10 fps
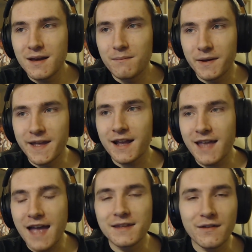but they're going to
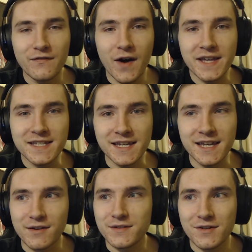end up fighting
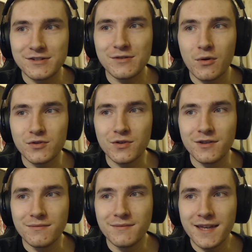Kirito's
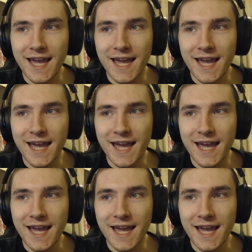squadron